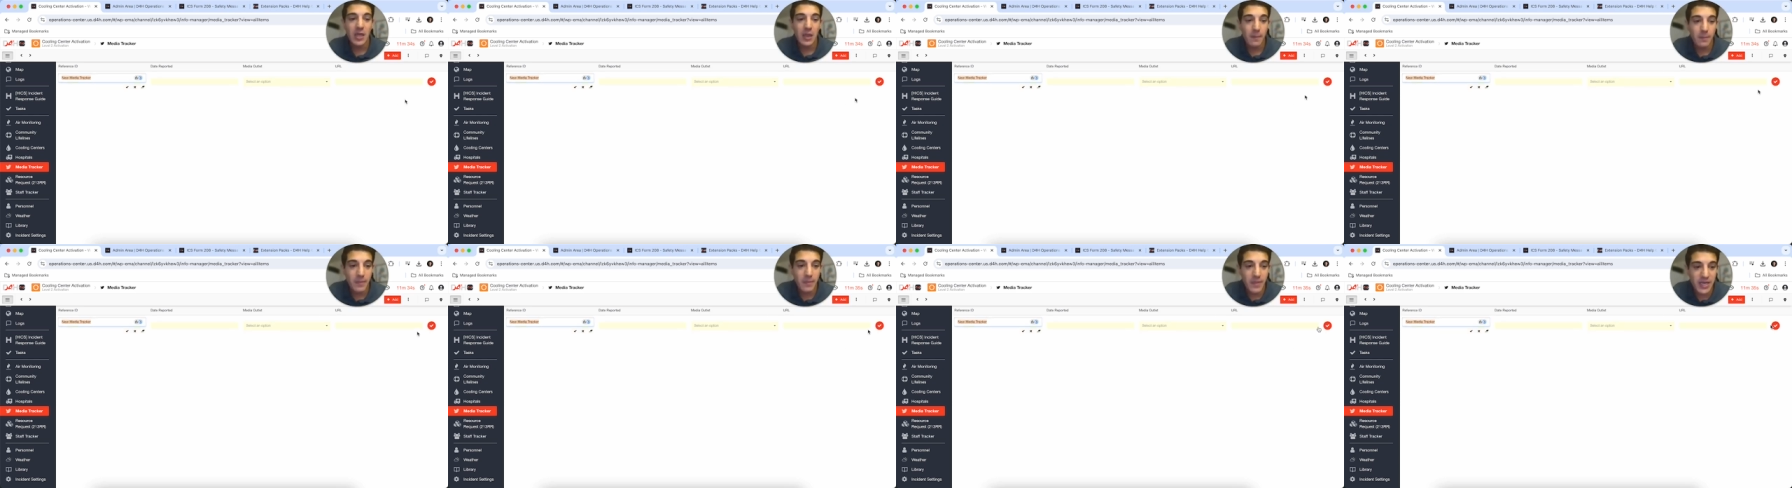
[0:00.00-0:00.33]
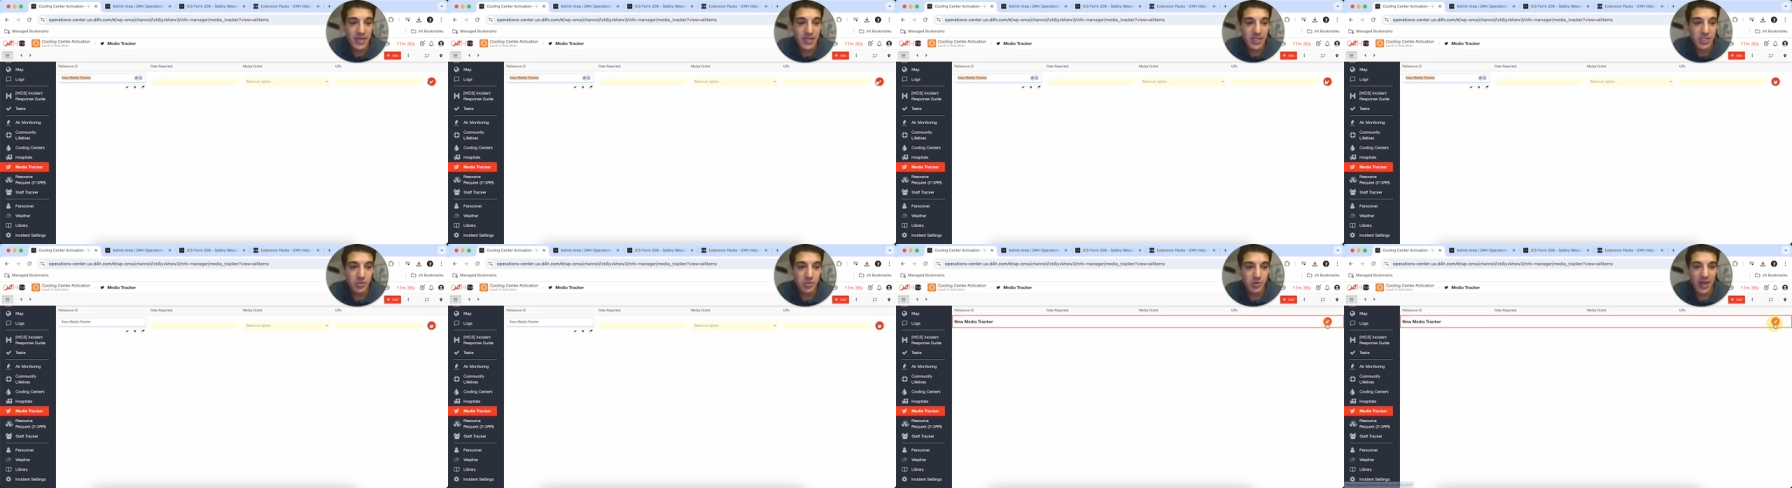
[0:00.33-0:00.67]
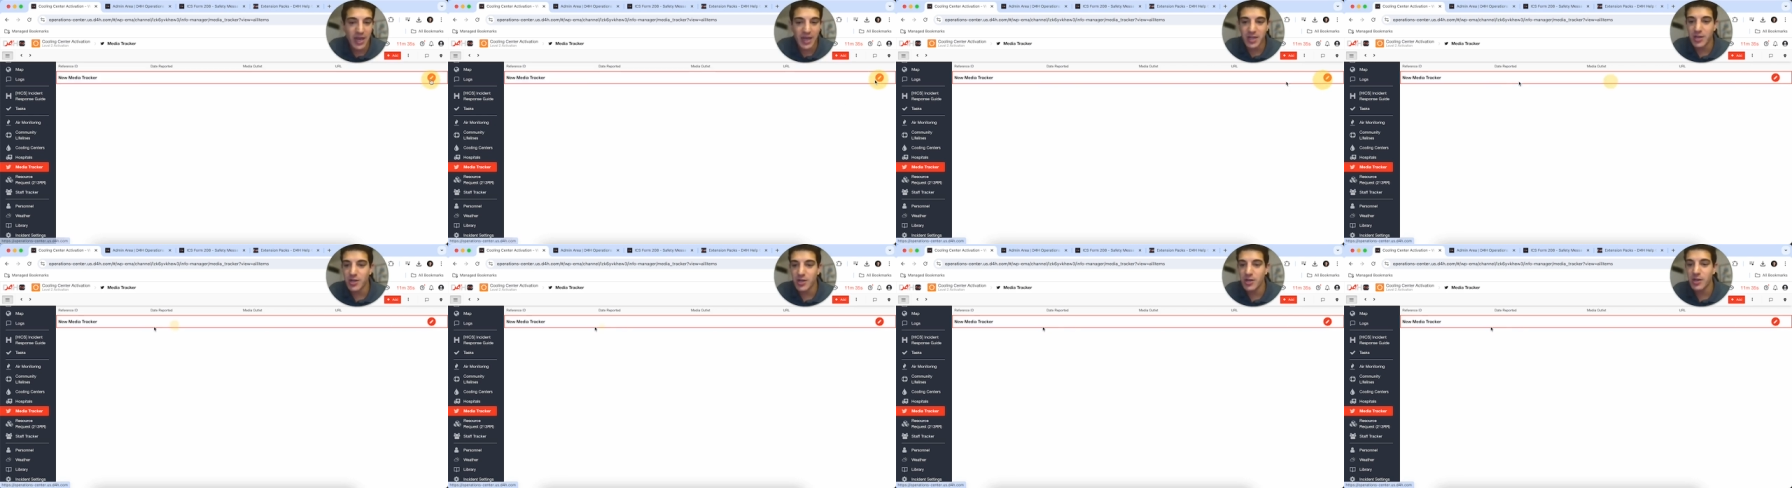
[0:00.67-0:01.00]
Media
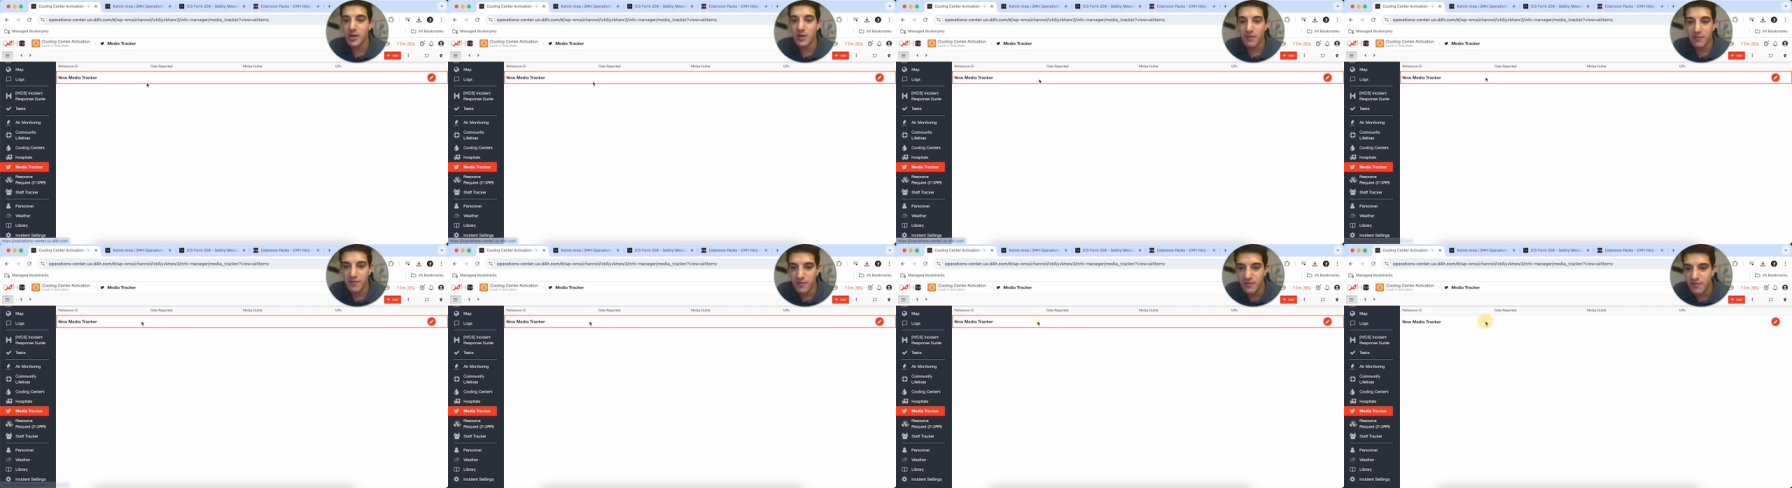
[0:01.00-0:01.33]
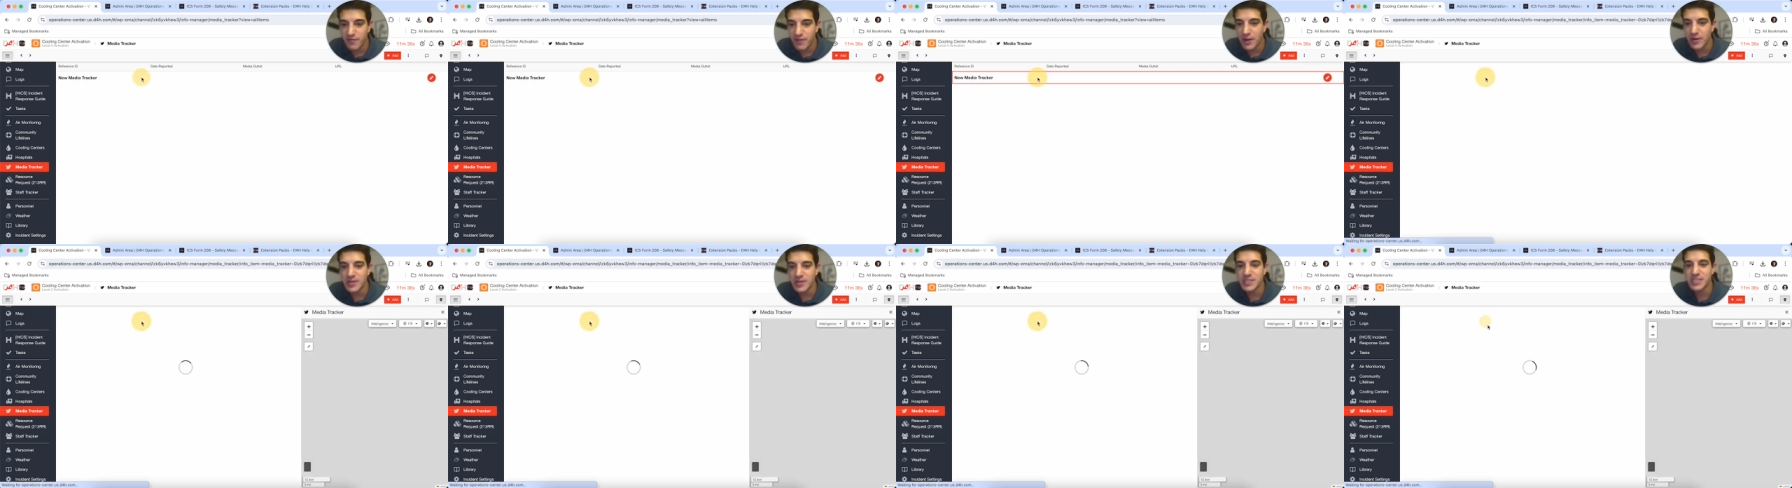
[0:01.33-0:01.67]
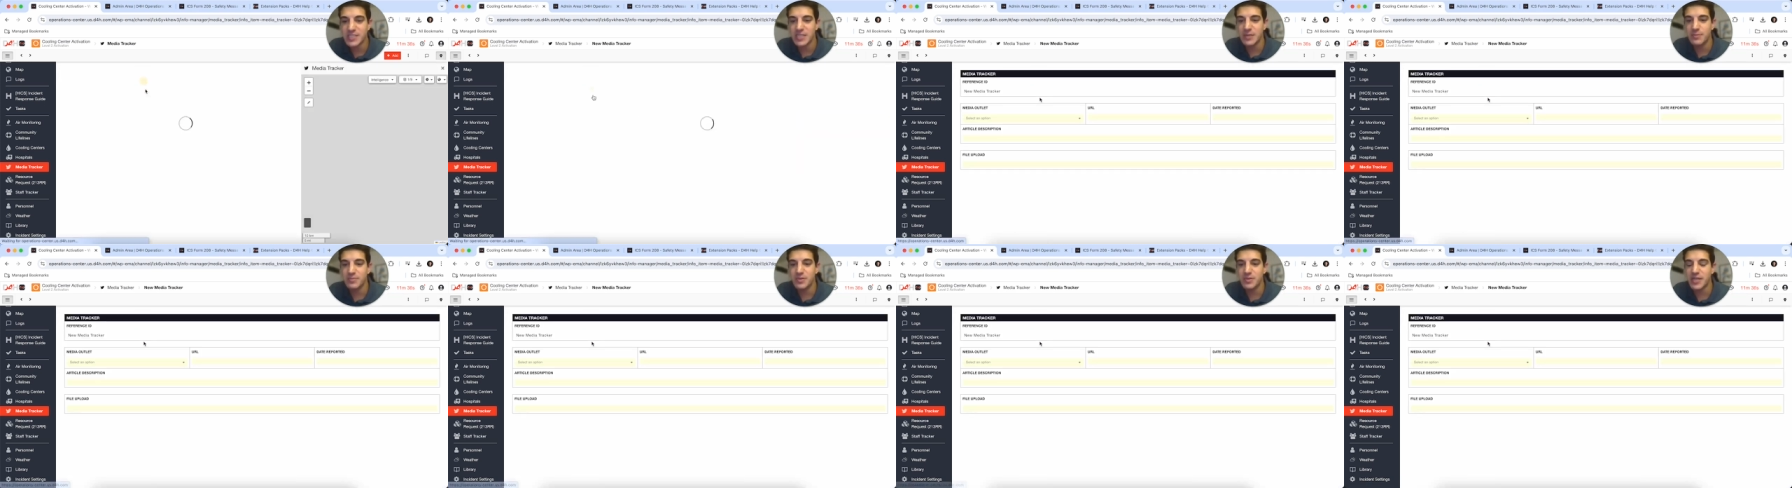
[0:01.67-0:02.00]
tracker, very
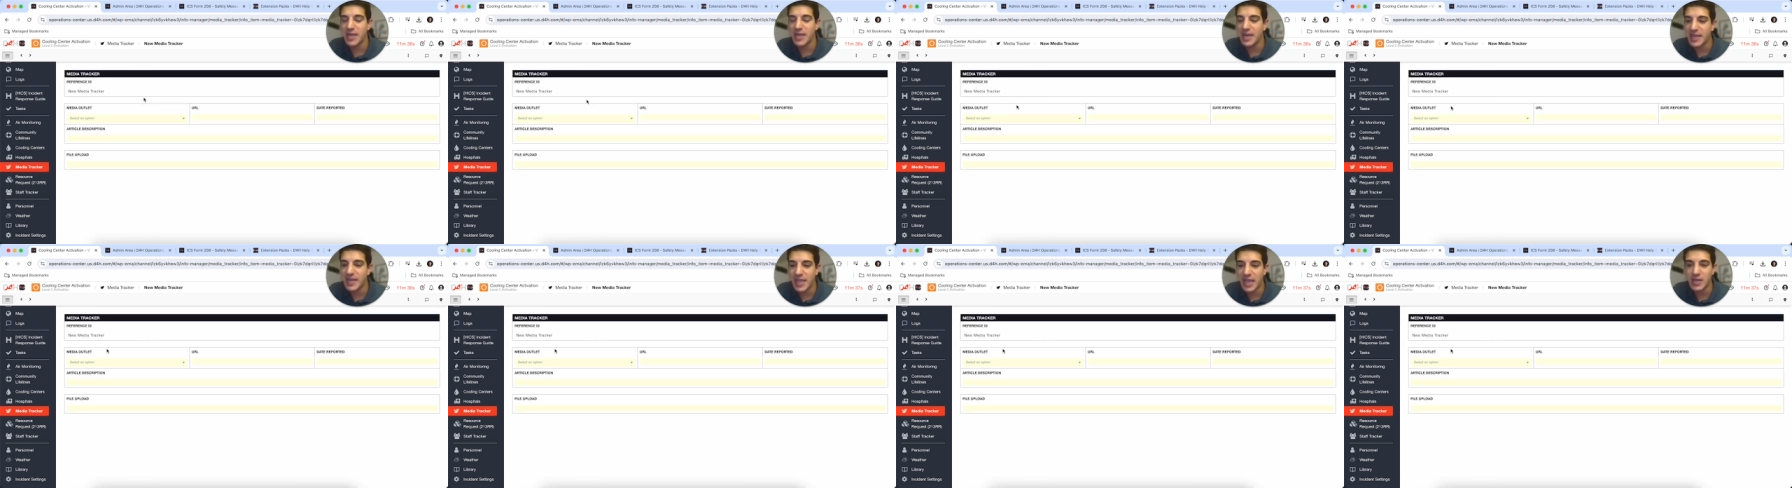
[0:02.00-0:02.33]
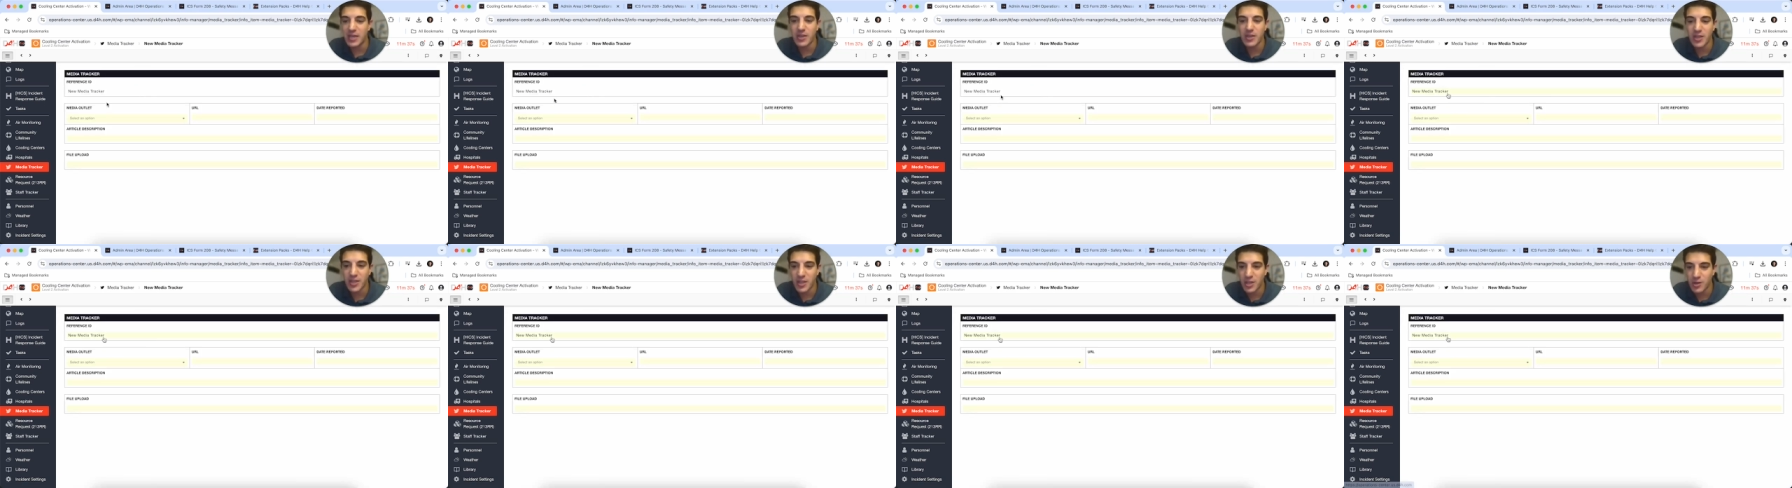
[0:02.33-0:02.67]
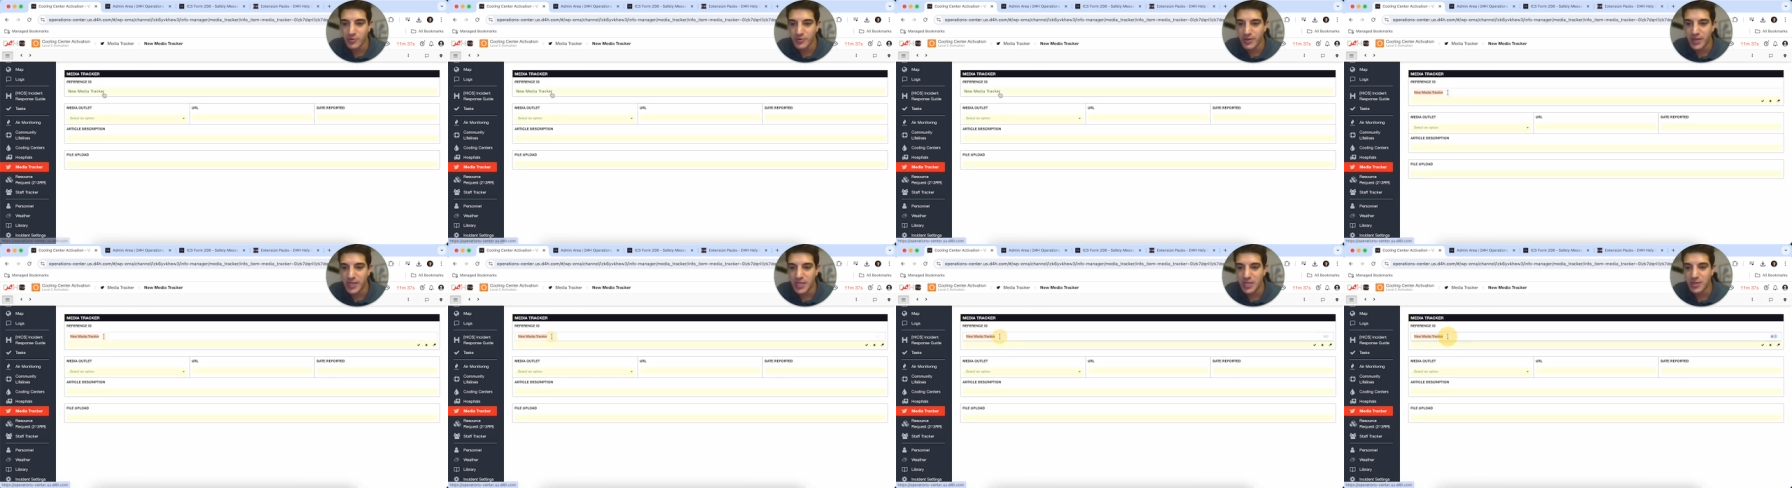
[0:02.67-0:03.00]
simply, again, you can
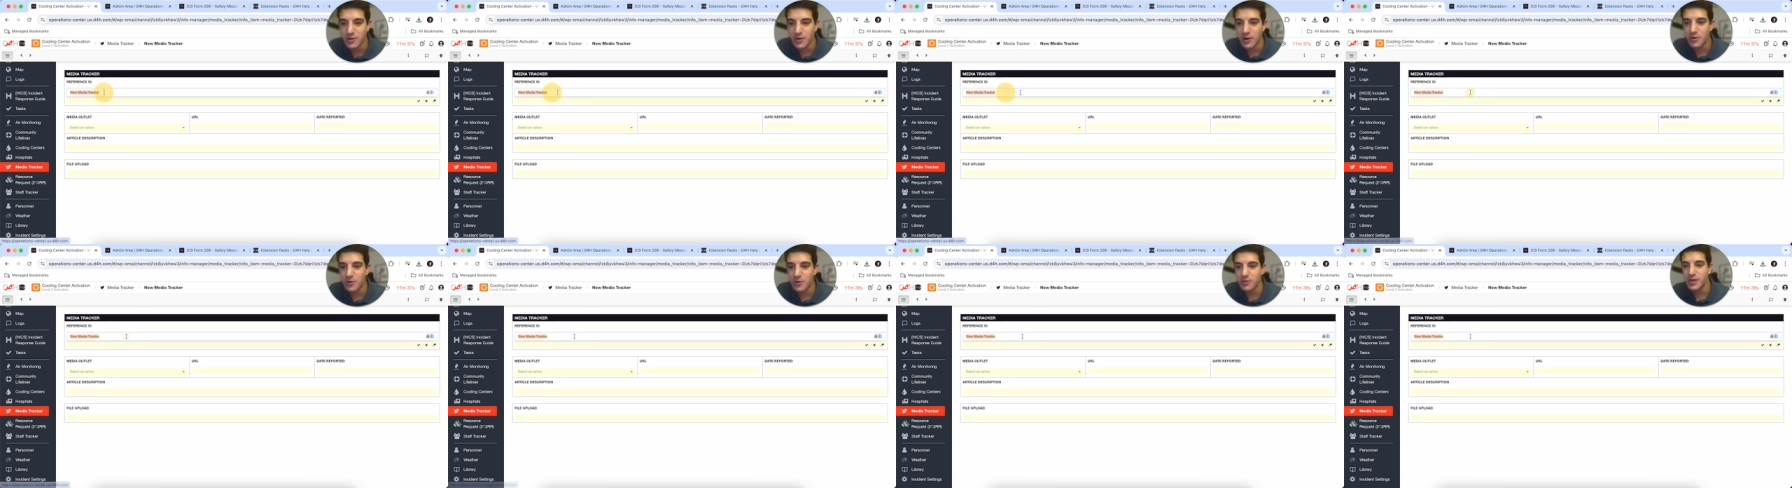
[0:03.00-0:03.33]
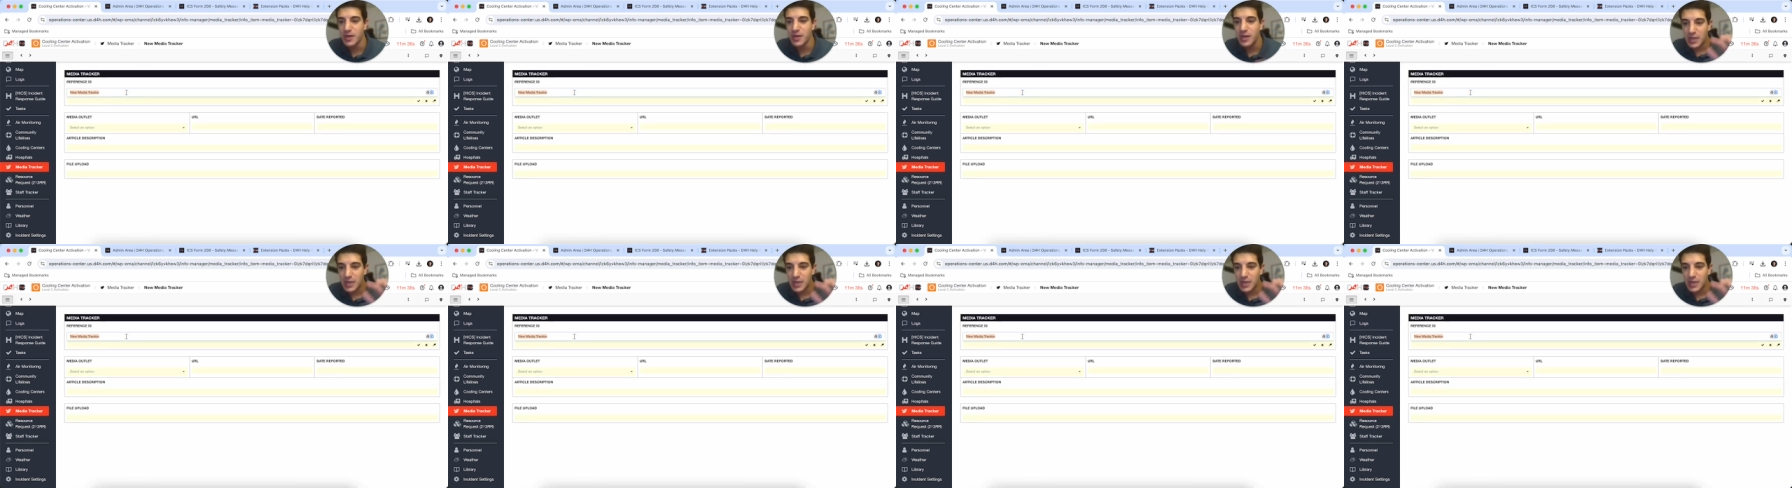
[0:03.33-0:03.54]
create your own.